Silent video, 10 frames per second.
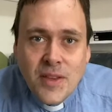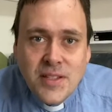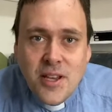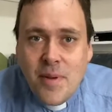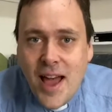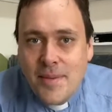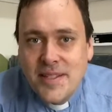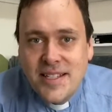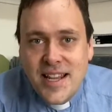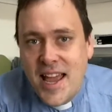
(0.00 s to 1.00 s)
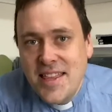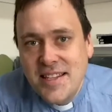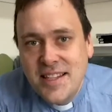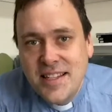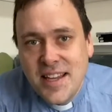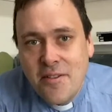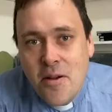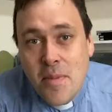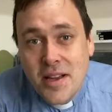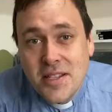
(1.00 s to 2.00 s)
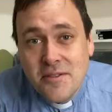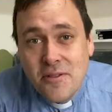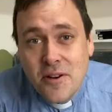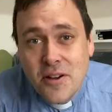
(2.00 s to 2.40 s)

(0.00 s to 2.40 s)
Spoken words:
So perhaps today this is a reminder for